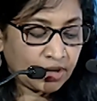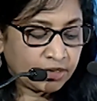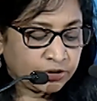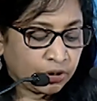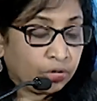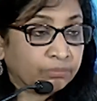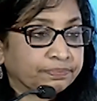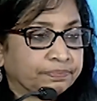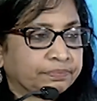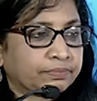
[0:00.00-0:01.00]

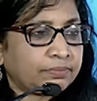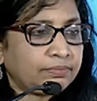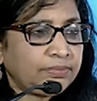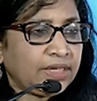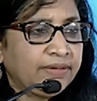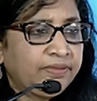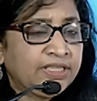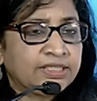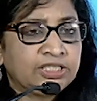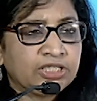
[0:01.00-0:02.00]
So
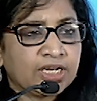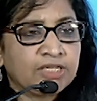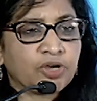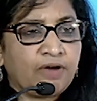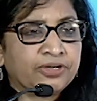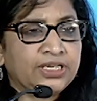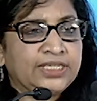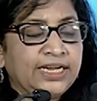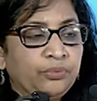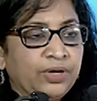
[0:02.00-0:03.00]
this digital
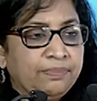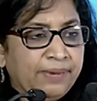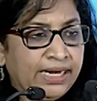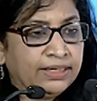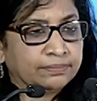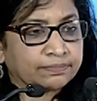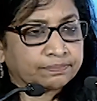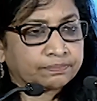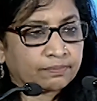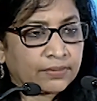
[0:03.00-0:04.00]
sovereignty will mean
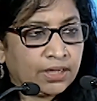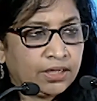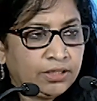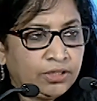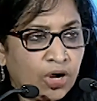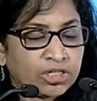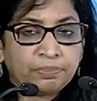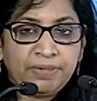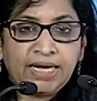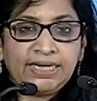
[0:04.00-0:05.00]
not
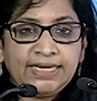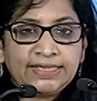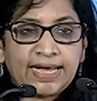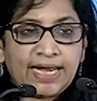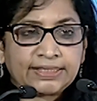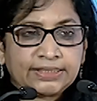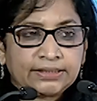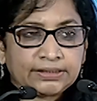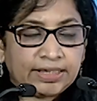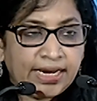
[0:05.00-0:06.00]
merely that
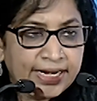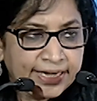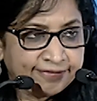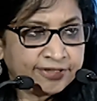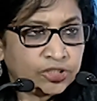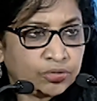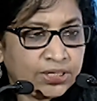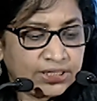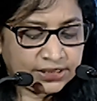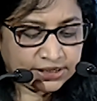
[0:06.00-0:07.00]

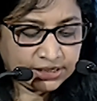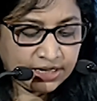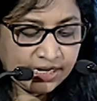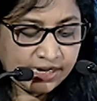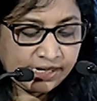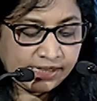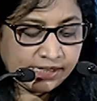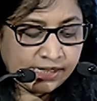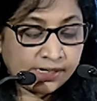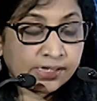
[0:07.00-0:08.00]
individuals
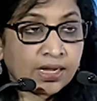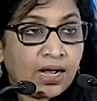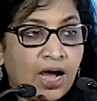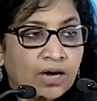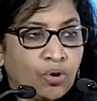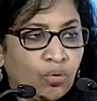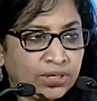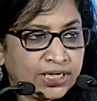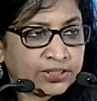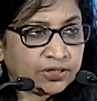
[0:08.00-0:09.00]
are
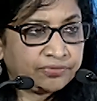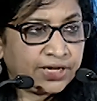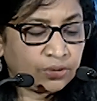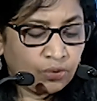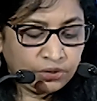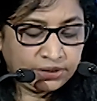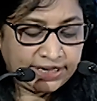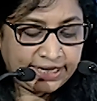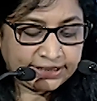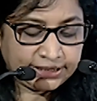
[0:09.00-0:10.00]
owners of their own
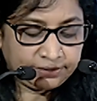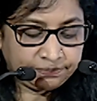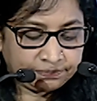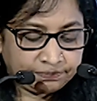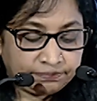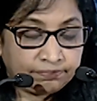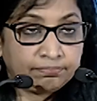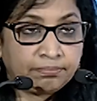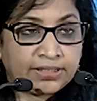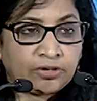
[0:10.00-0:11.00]
data,
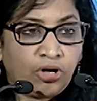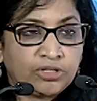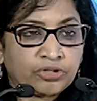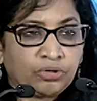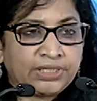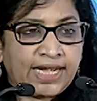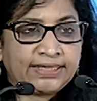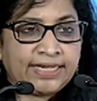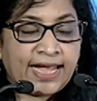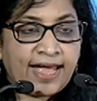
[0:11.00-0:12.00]
but also
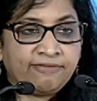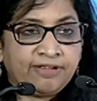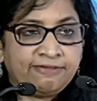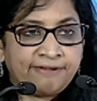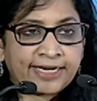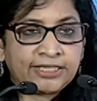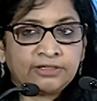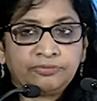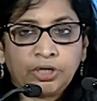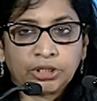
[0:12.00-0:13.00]
that they have
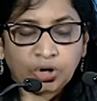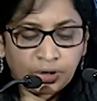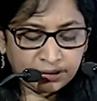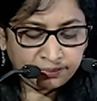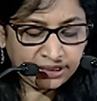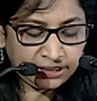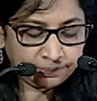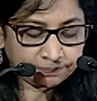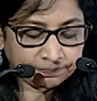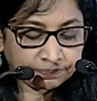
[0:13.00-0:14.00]
effective autonomy,
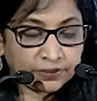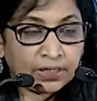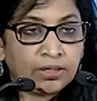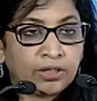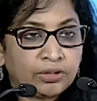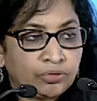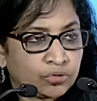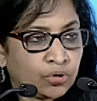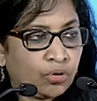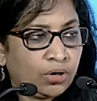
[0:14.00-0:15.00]

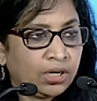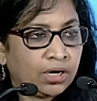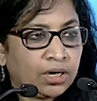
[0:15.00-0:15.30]
control,